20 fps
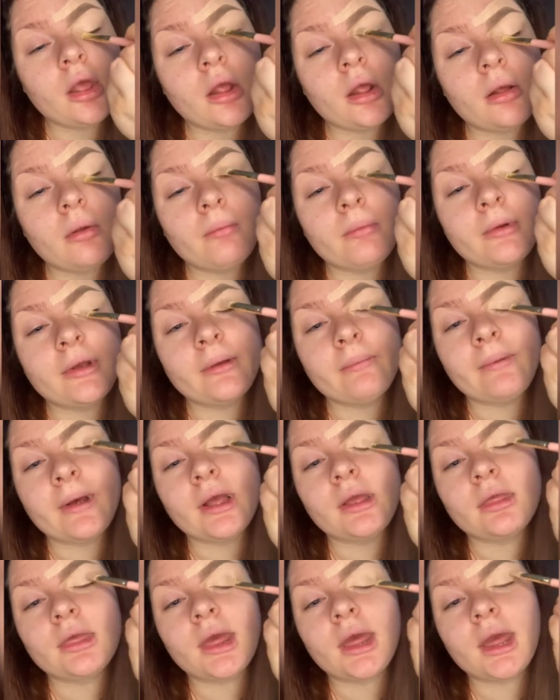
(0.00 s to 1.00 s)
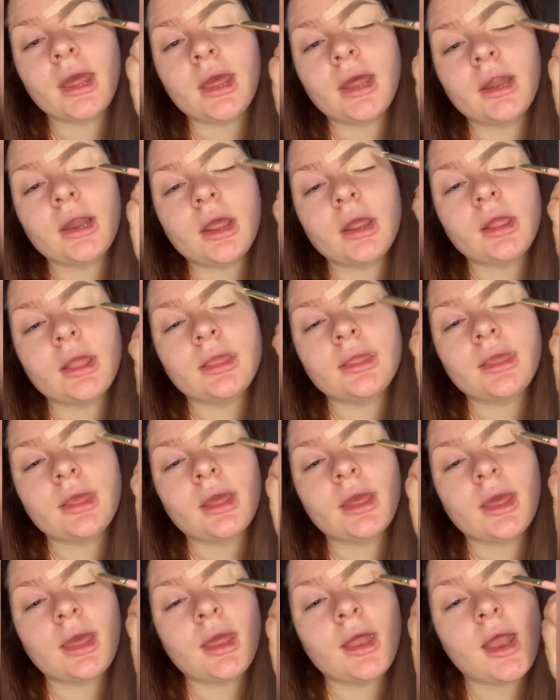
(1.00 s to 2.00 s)
But you pat it in and then you
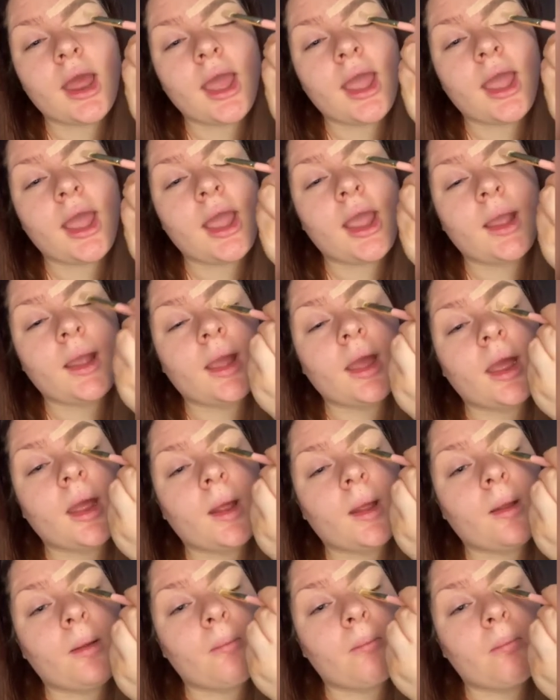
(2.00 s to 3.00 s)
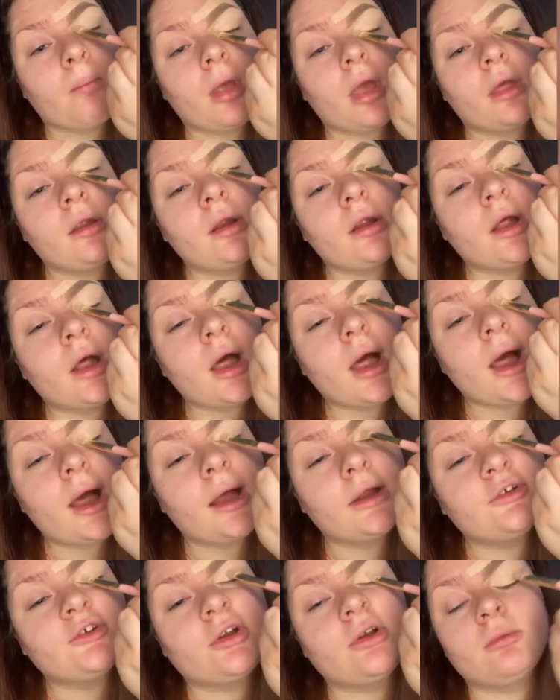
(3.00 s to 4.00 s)
get a
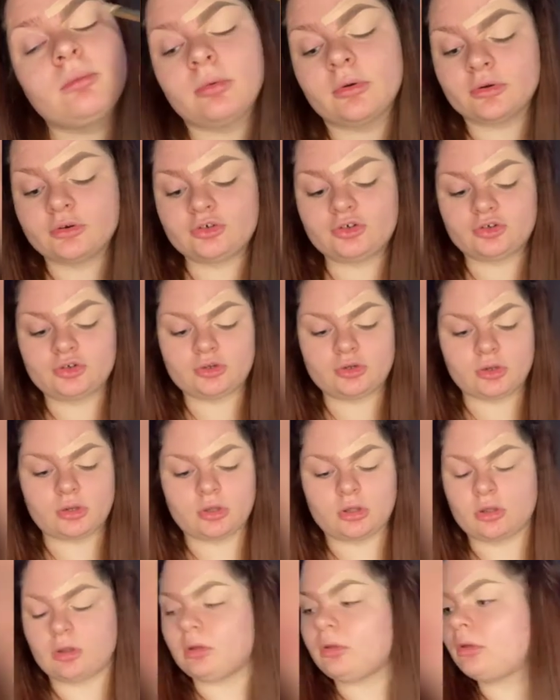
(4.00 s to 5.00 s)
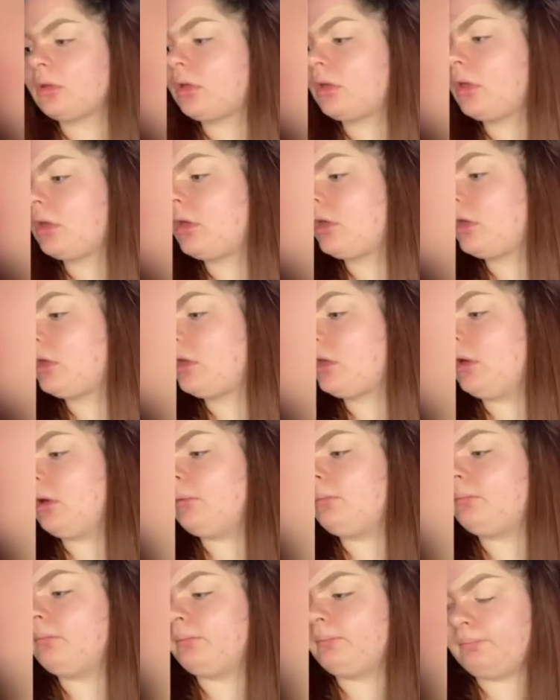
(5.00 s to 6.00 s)
eyeshadow brush or
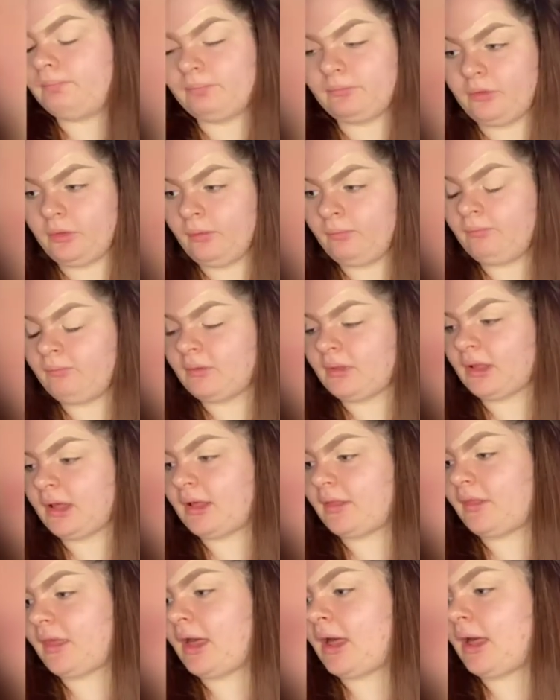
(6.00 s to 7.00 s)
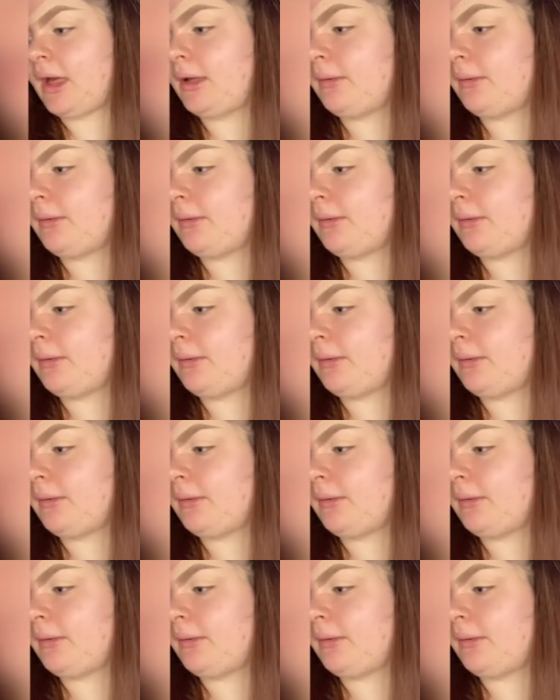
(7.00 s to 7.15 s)
something like that.